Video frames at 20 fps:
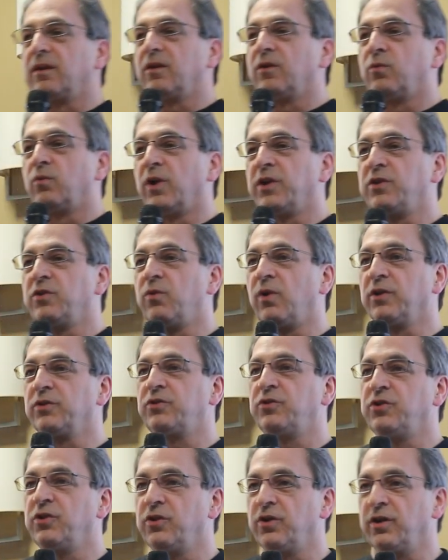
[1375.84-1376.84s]
when you want
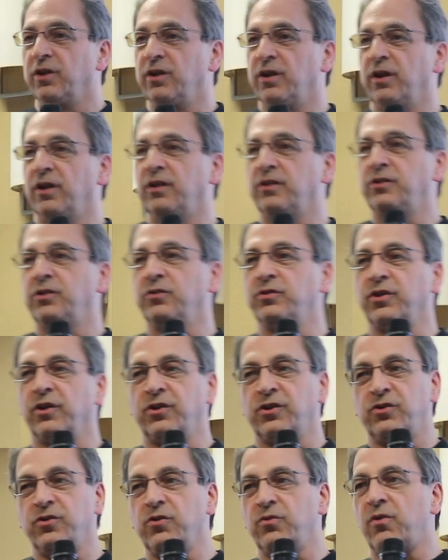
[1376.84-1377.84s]
to use a
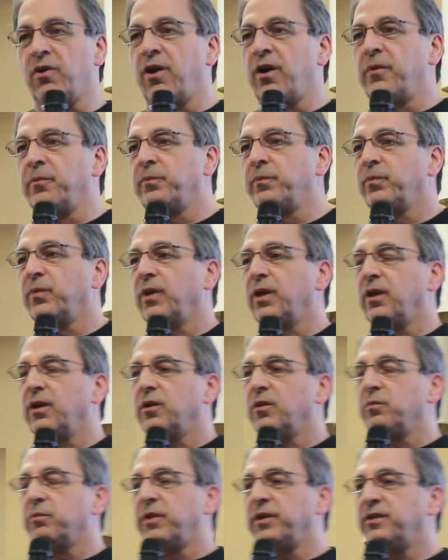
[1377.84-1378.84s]
QROM,
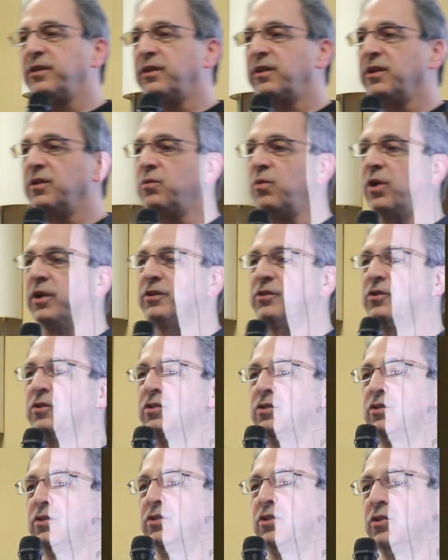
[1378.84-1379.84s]
basically what
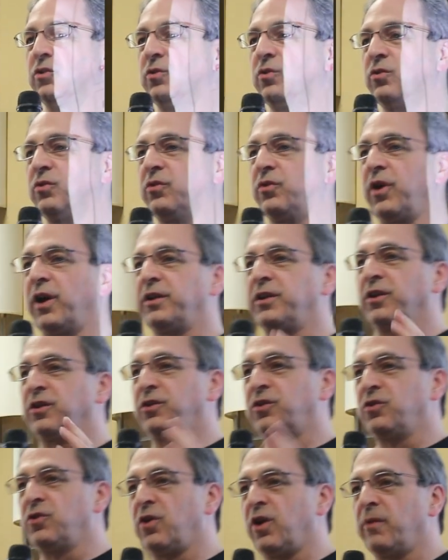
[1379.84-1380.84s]
you do at the
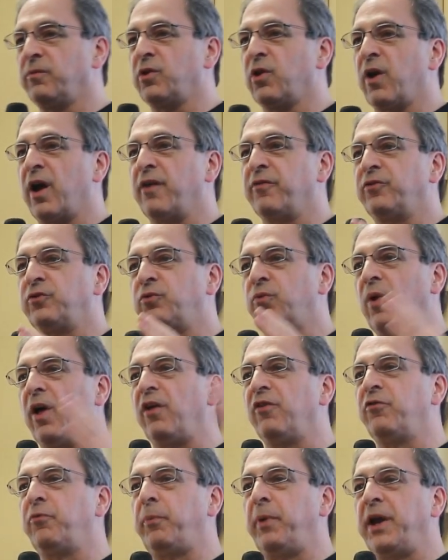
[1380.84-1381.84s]
QROM, you have
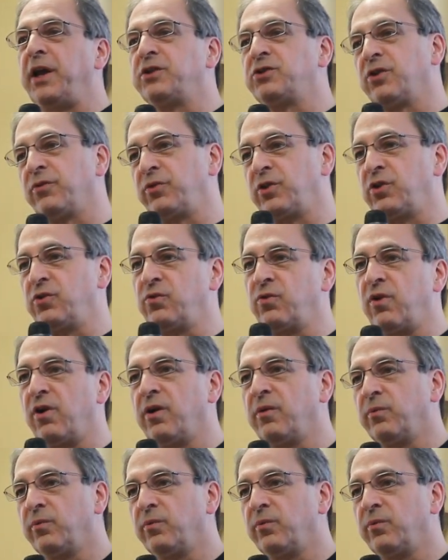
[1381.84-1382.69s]
12 pages of QROM.